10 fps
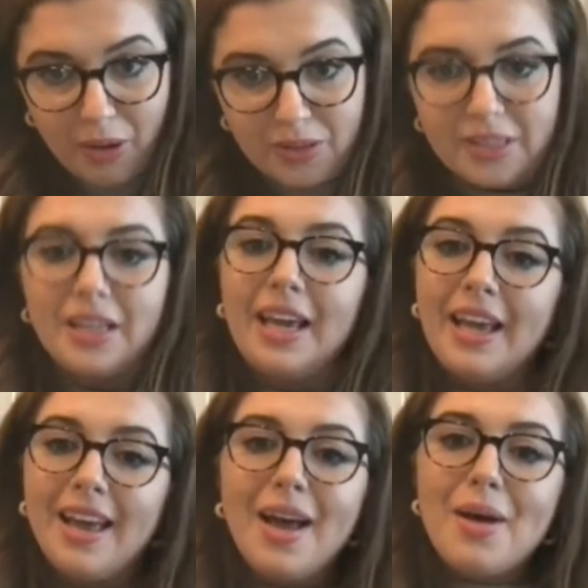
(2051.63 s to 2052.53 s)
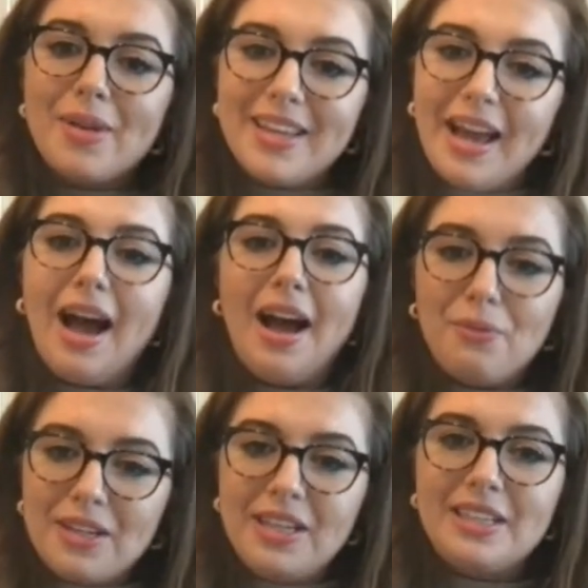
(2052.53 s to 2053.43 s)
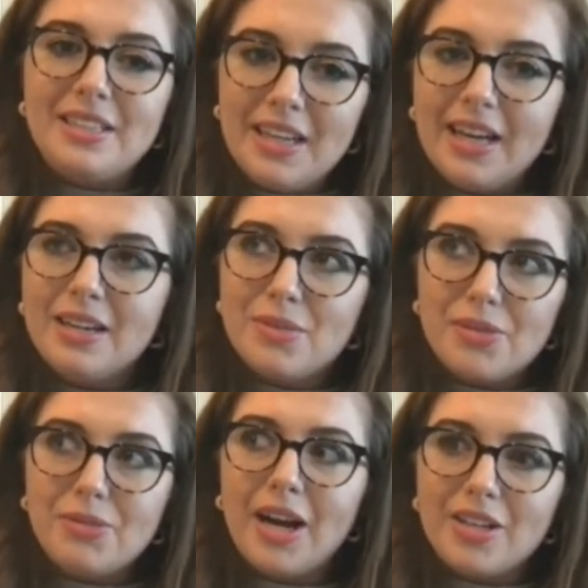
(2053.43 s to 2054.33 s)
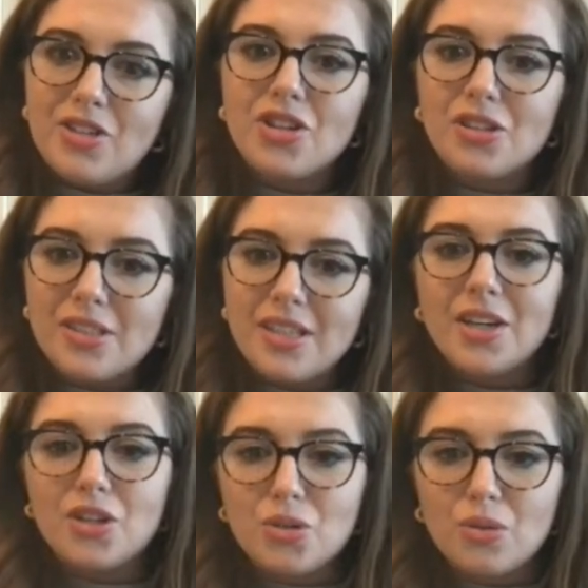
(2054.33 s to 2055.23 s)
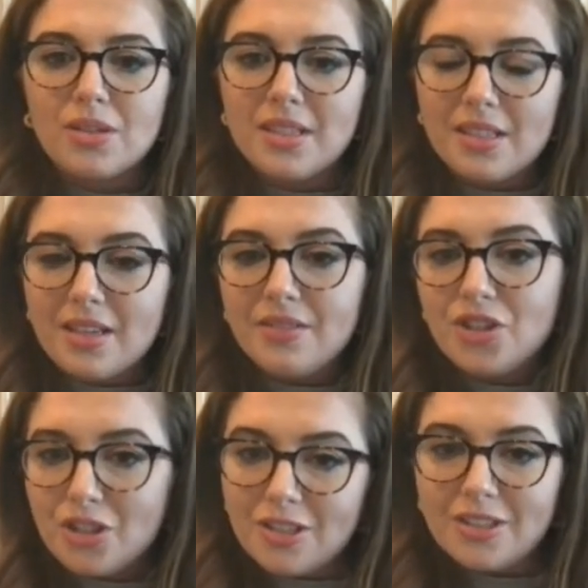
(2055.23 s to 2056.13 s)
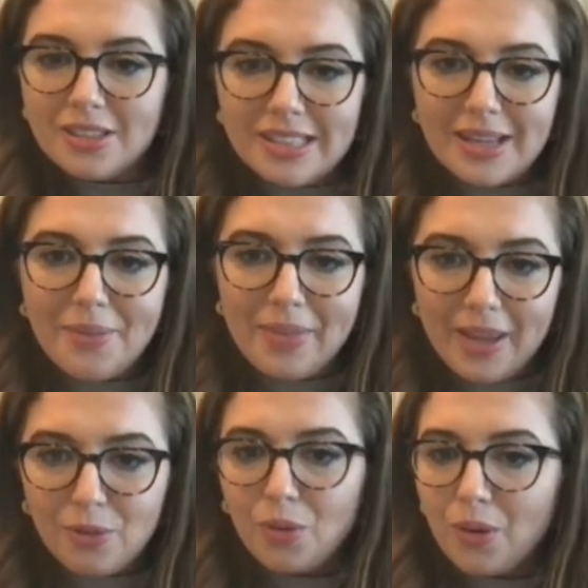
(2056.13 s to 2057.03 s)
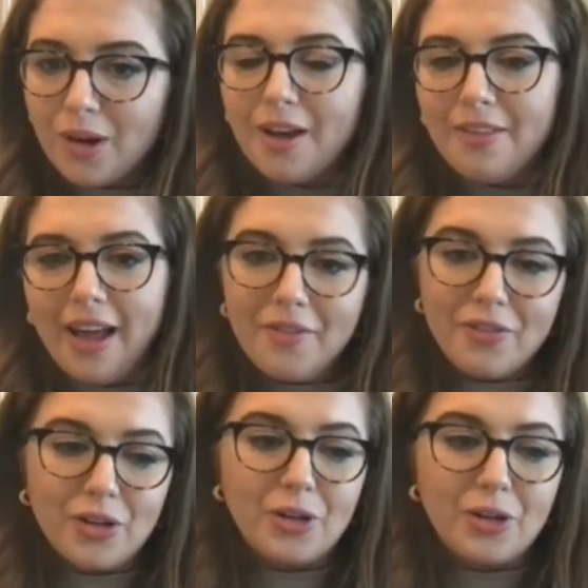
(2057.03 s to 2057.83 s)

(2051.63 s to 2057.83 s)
mostly. But yeah, we need to get him some kind of jersey or short sleeve shirt or something. We'll work on that for